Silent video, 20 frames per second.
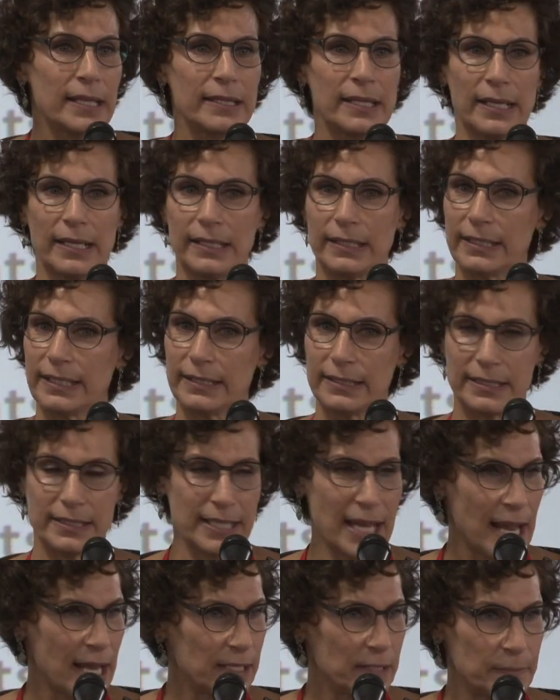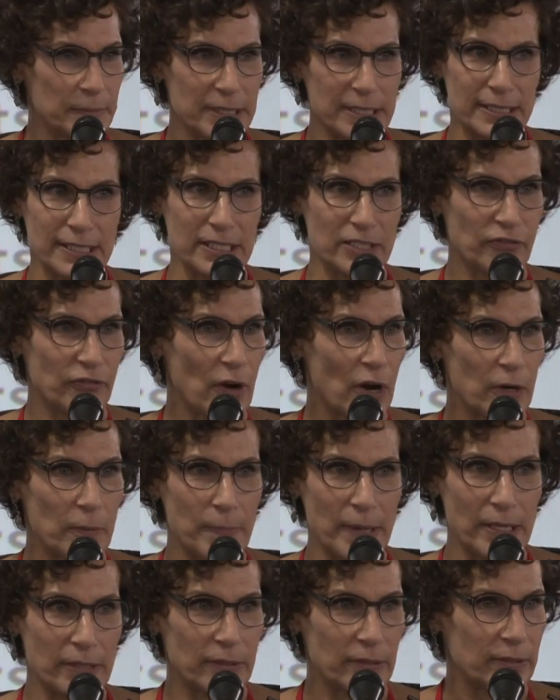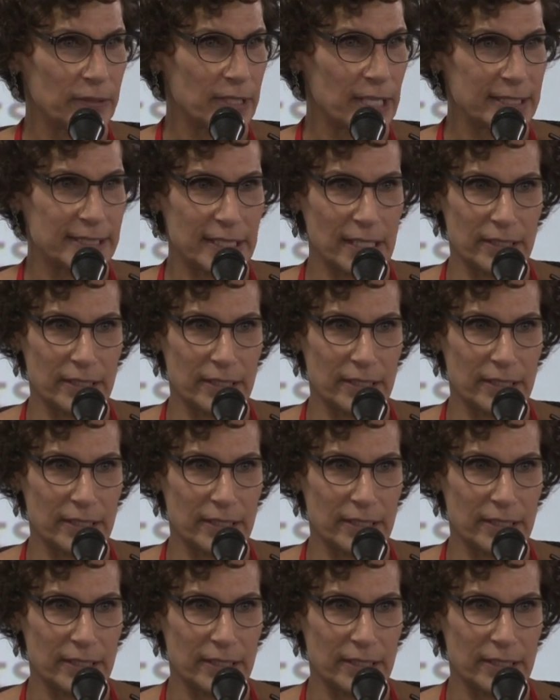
that cannabis is far better, this,